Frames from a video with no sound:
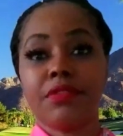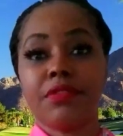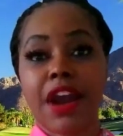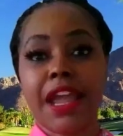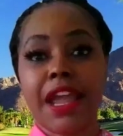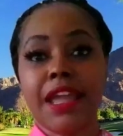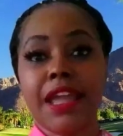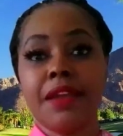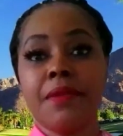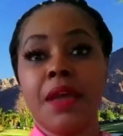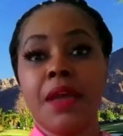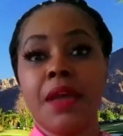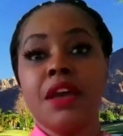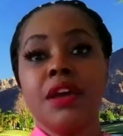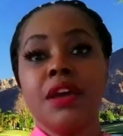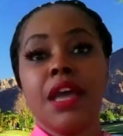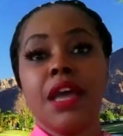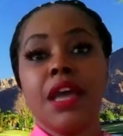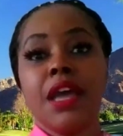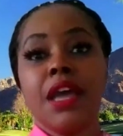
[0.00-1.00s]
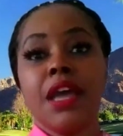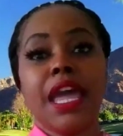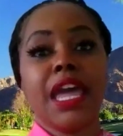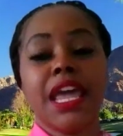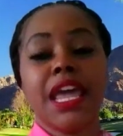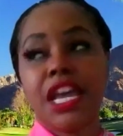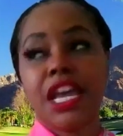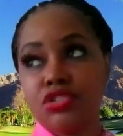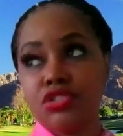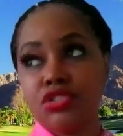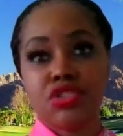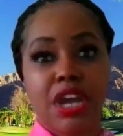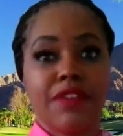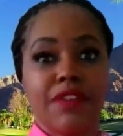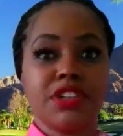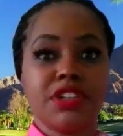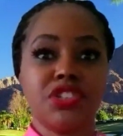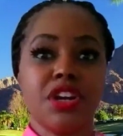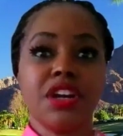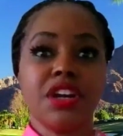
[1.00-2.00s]
right? And as you
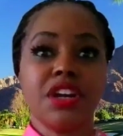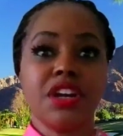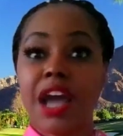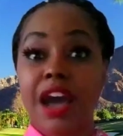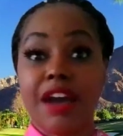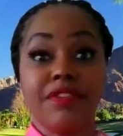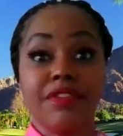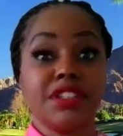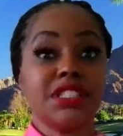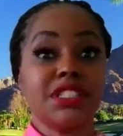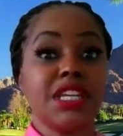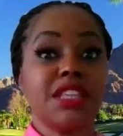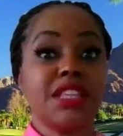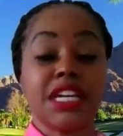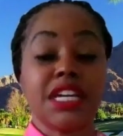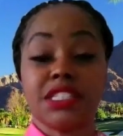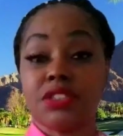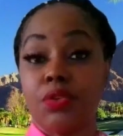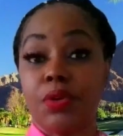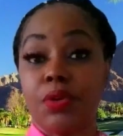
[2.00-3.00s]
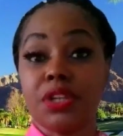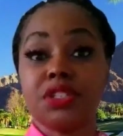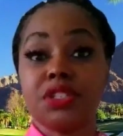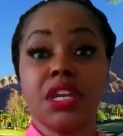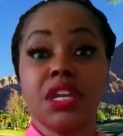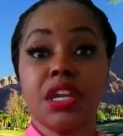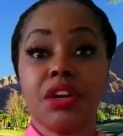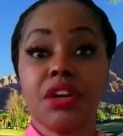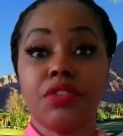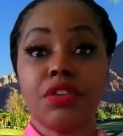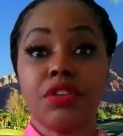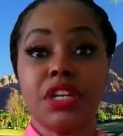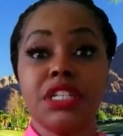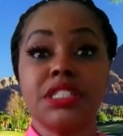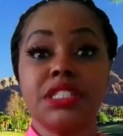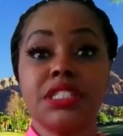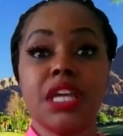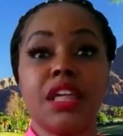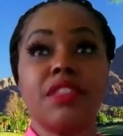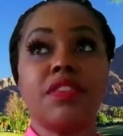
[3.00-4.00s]
travel the journey, obviously that's going to
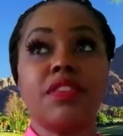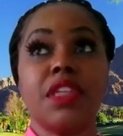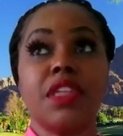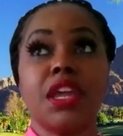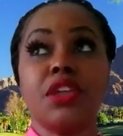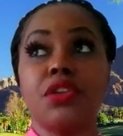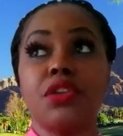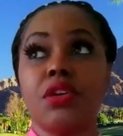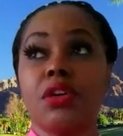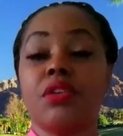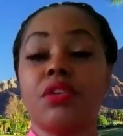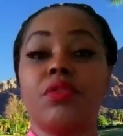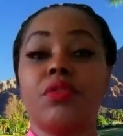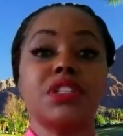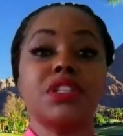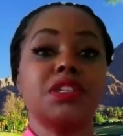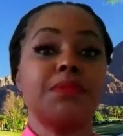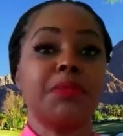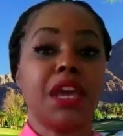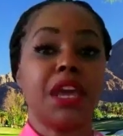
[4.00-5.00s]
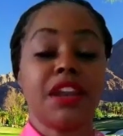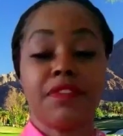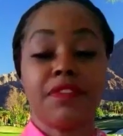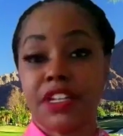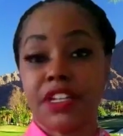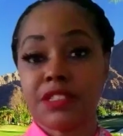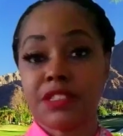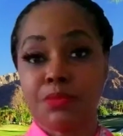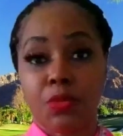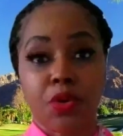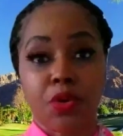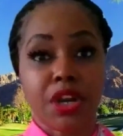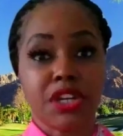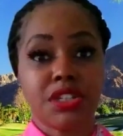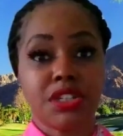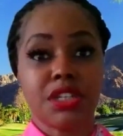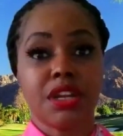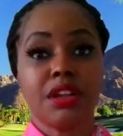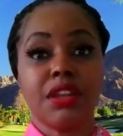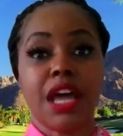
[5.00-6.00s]
increase. And then you're going to manifest more
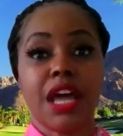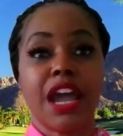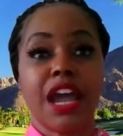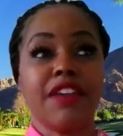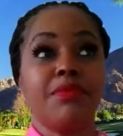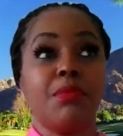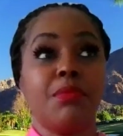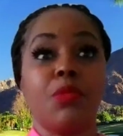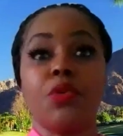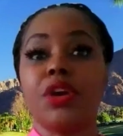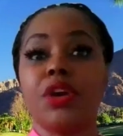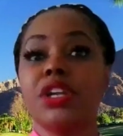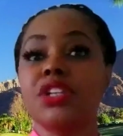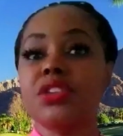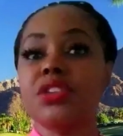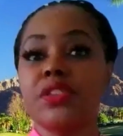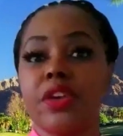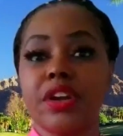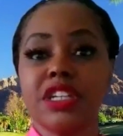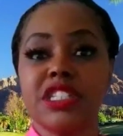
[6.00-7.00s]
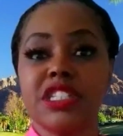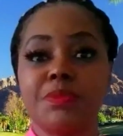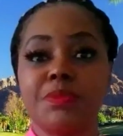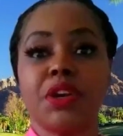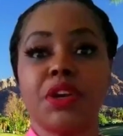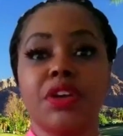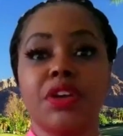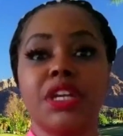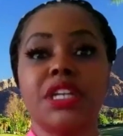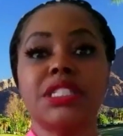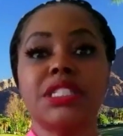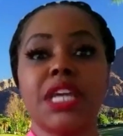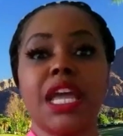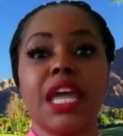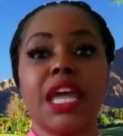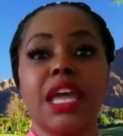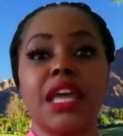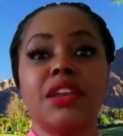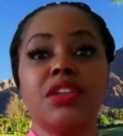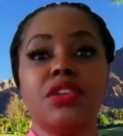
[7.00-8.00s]
into your life, more into your experience.
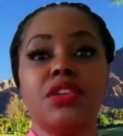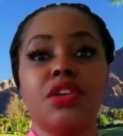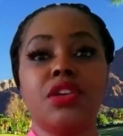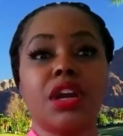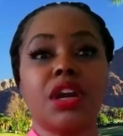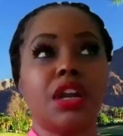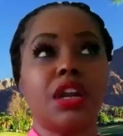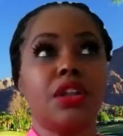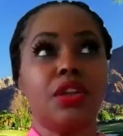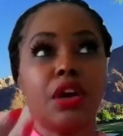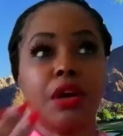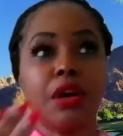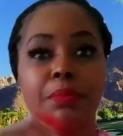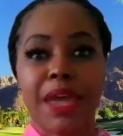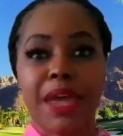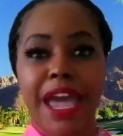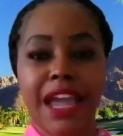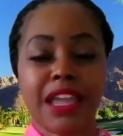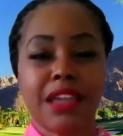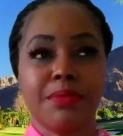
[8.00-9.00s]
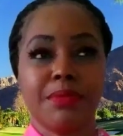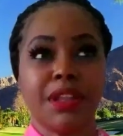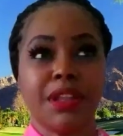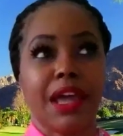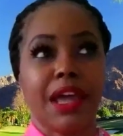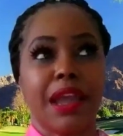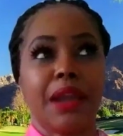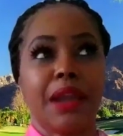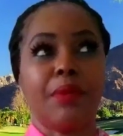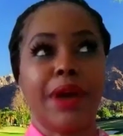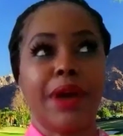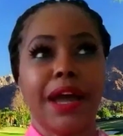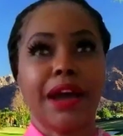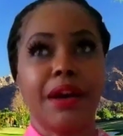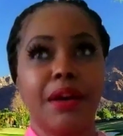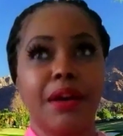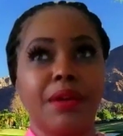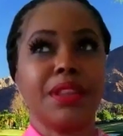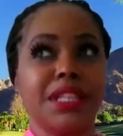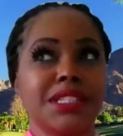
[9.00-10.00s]
And you're going to look back and be like,
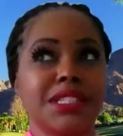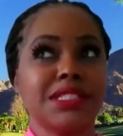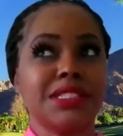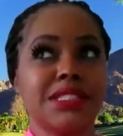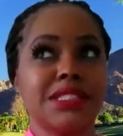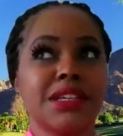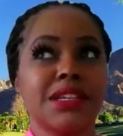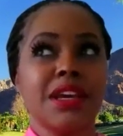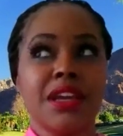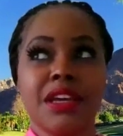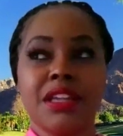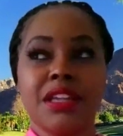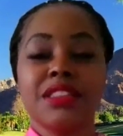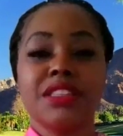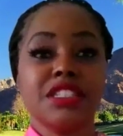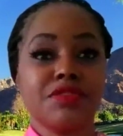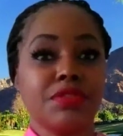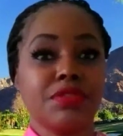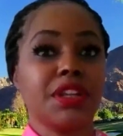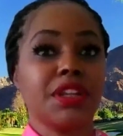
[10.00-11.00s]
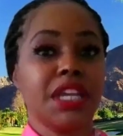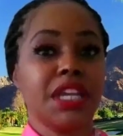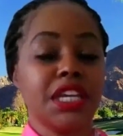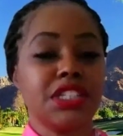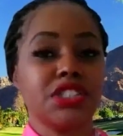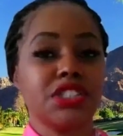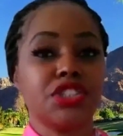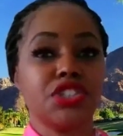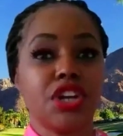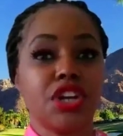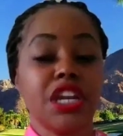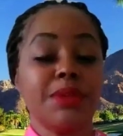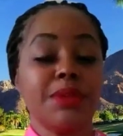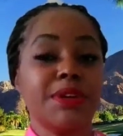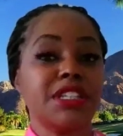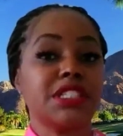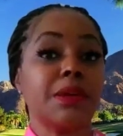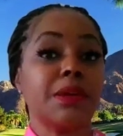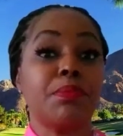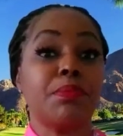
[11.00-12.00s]
wow, this this really is a journey,
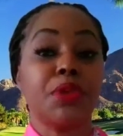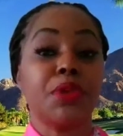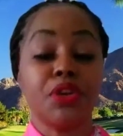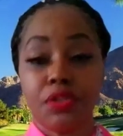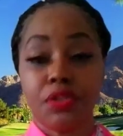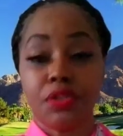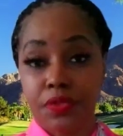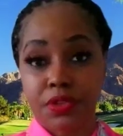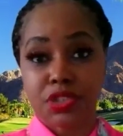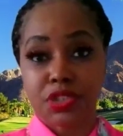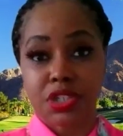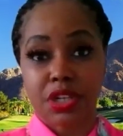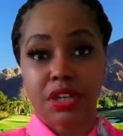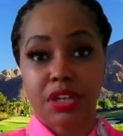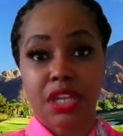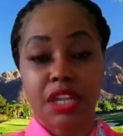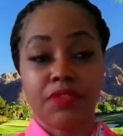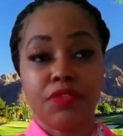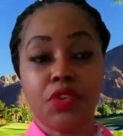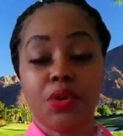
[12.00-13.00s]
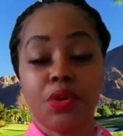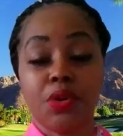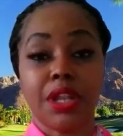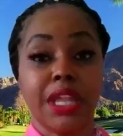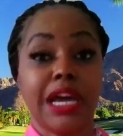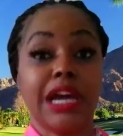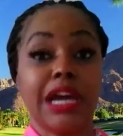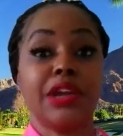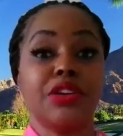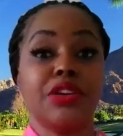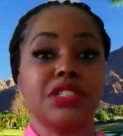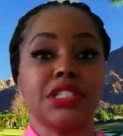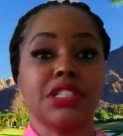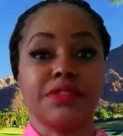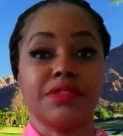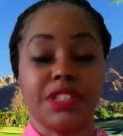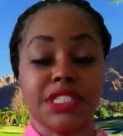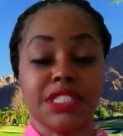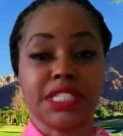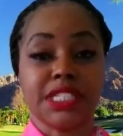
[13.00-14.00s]
but it's a beautiful journey if you allow
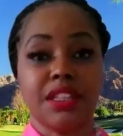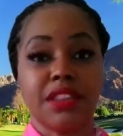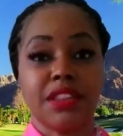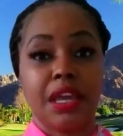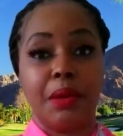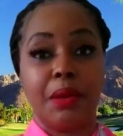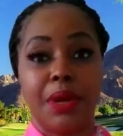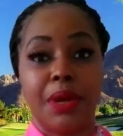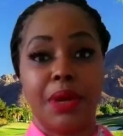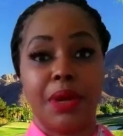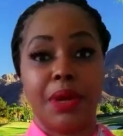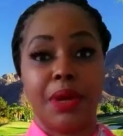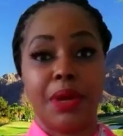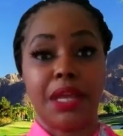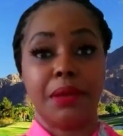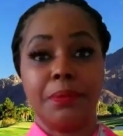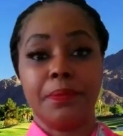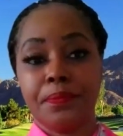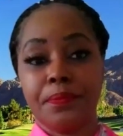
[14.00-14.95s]
yourself to see it that way.